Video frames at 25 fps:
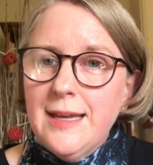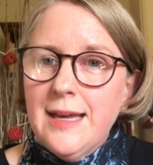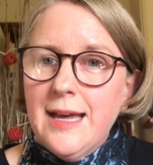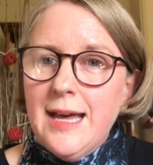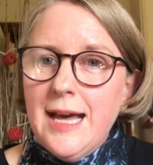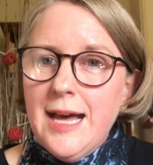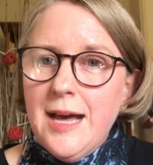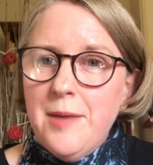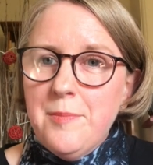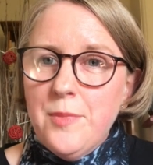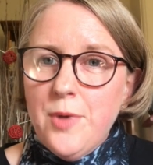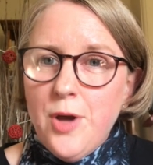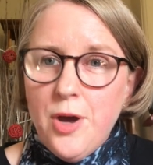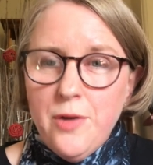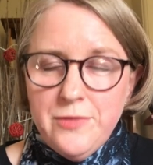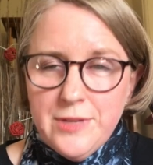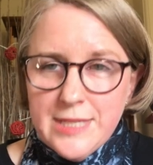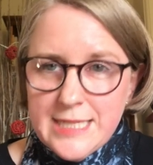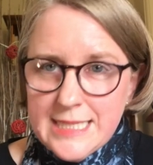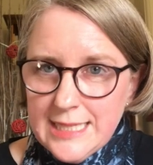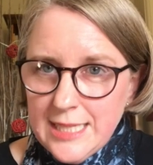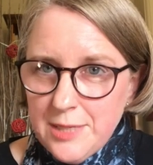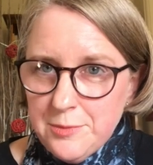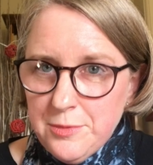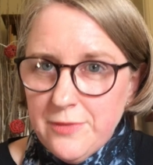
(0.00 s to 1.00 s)

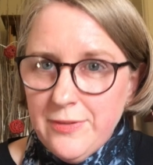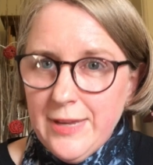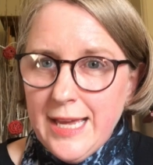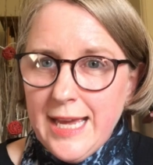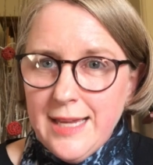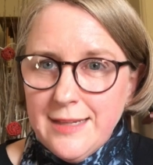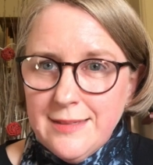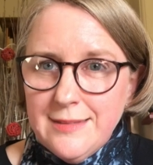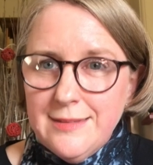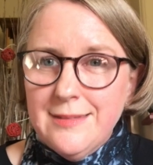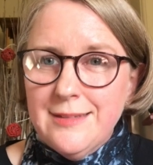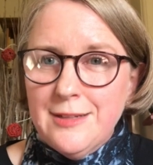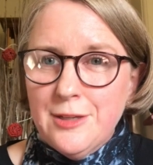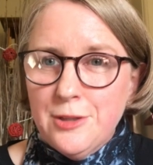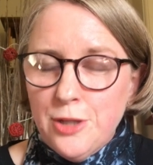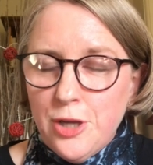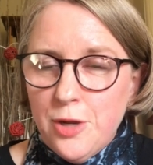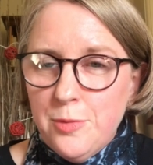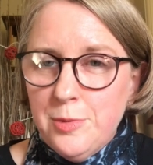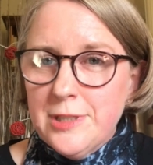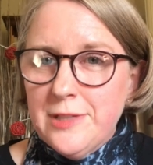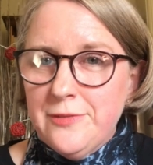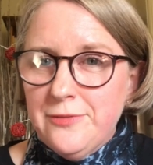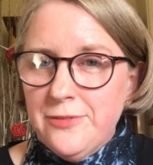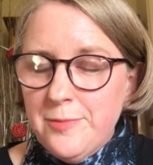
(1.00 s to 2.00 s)
Obviously, we've had
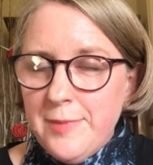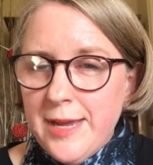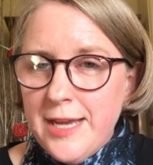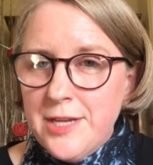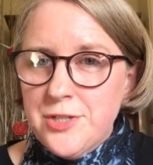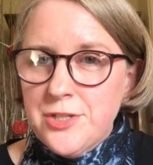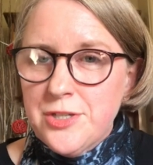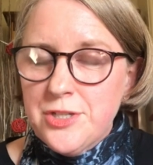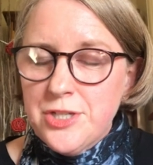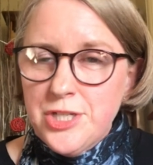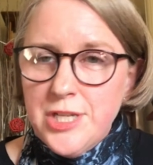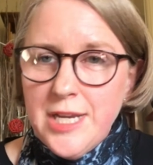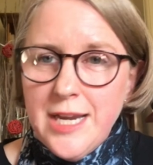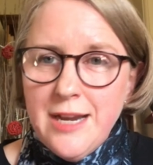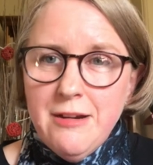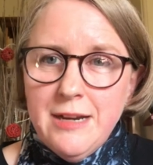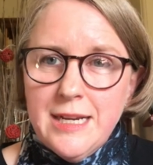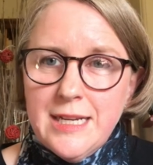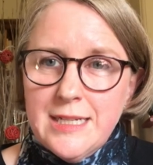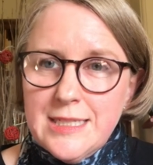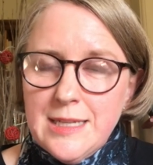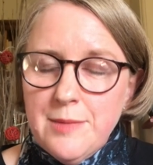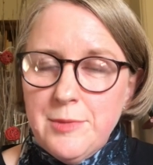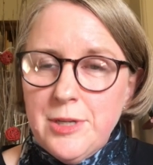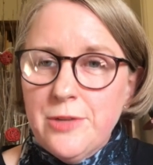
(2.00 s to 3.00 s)
global information sharing,
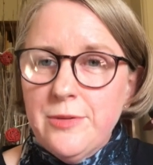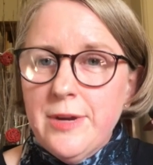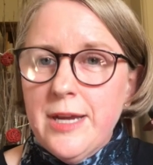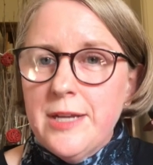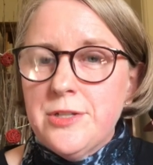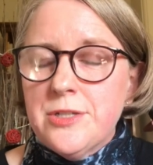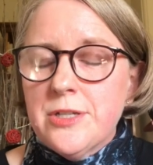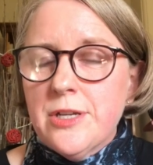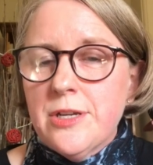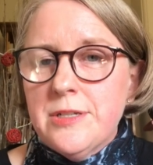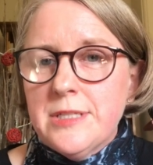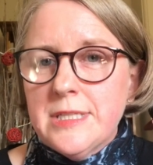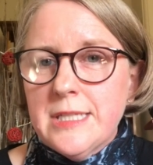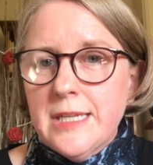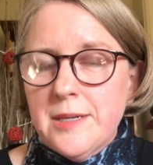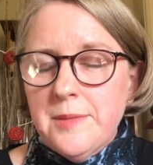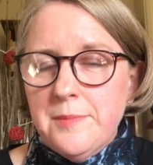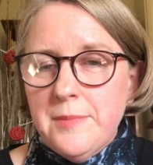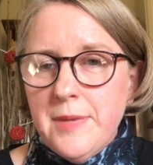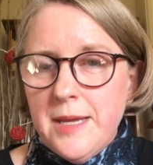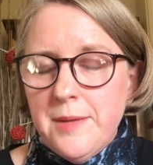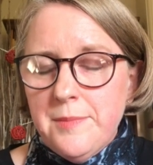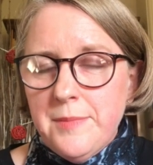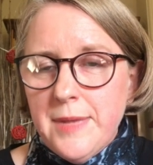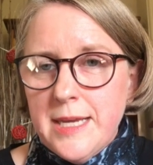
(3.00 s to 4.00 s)
and WHO has
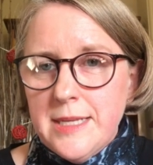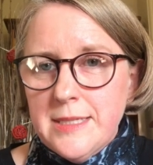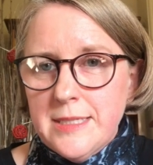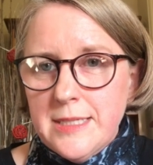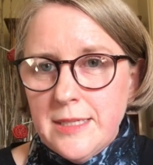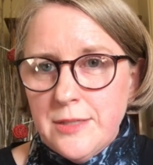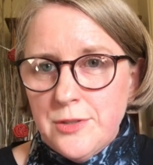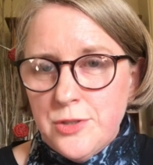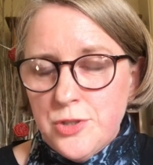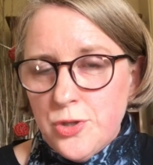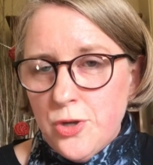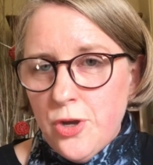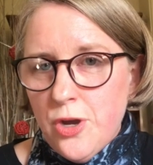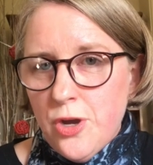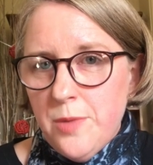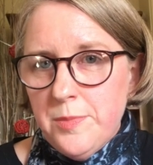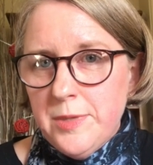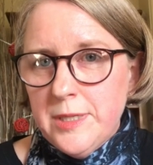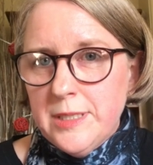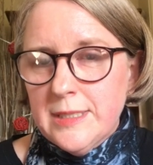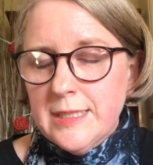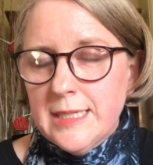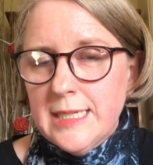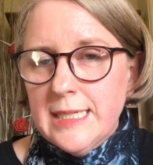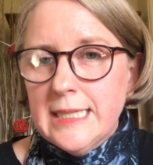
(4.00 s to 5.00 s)
done an amazing job
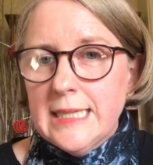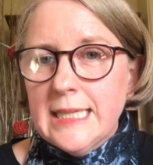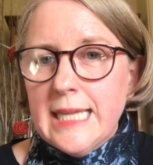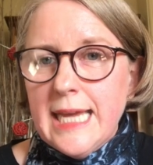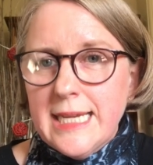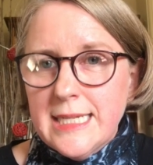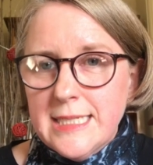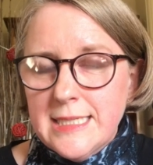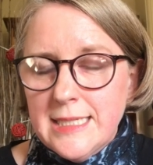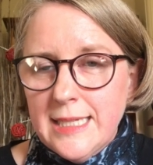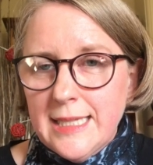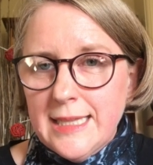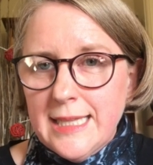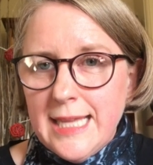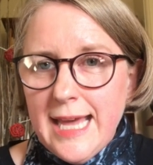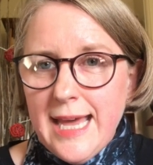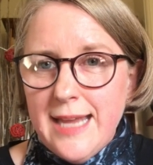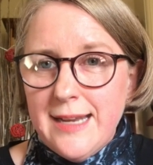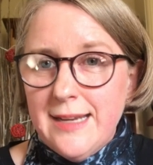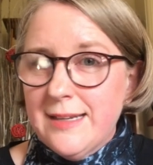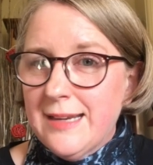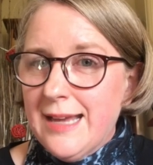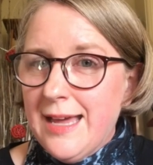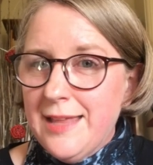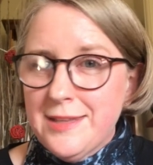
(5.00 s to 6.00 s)
in collating that,
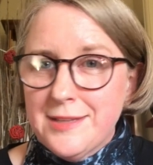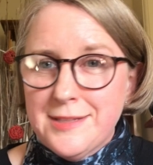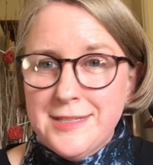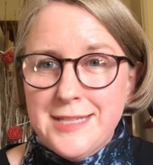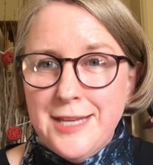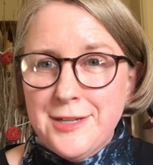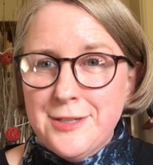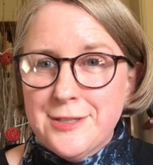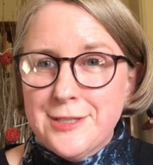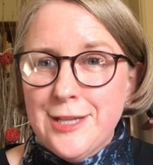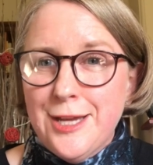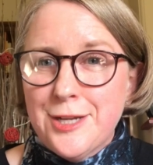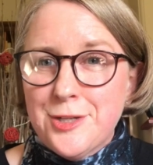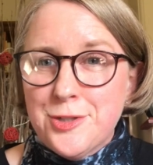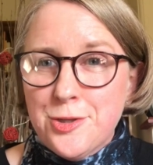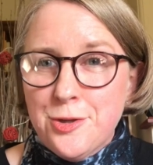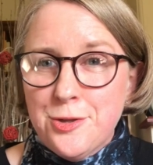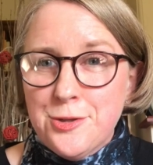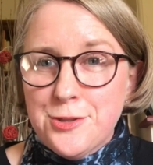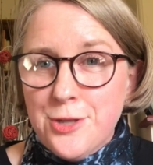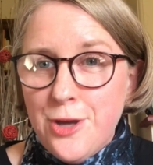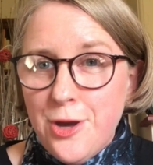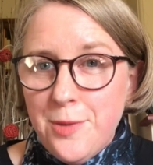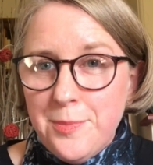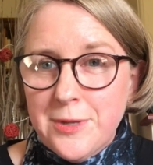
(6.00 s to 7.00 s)
and other centres like
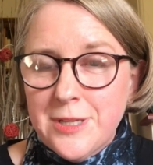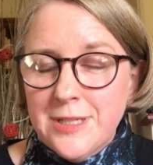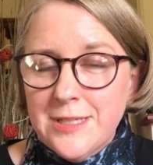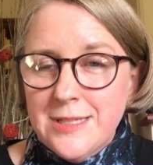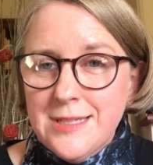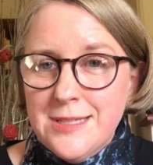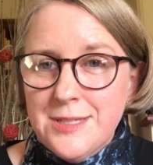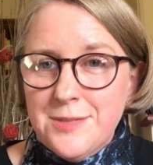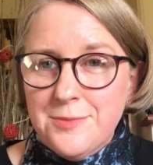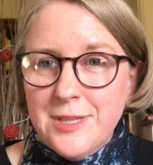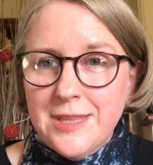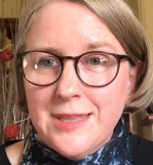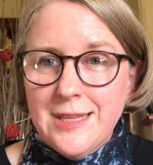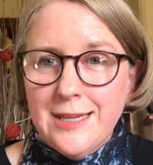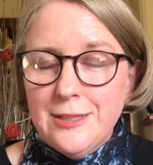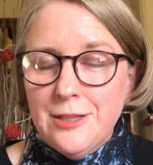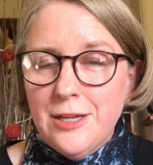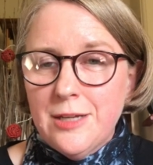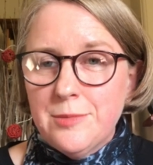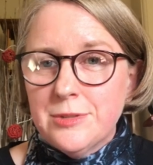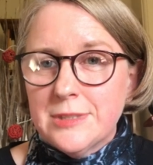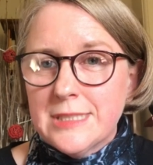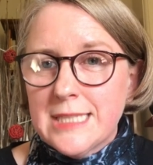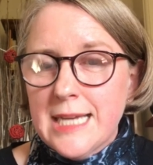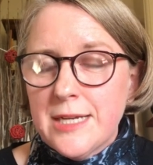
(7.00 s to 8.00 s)
Johns Hopkins with their
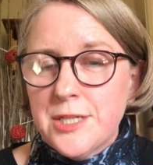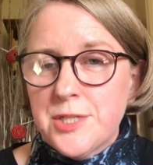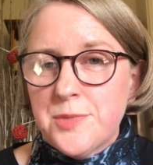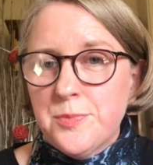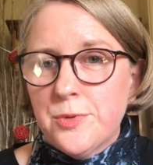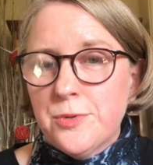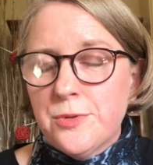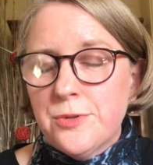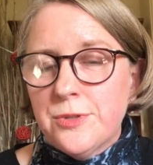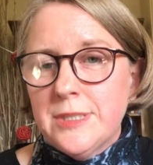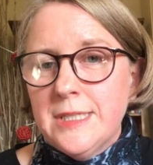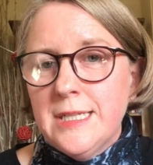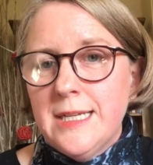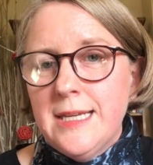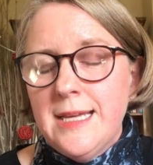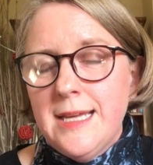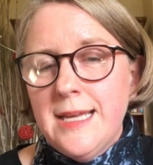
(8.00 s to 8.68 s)
global dashboard.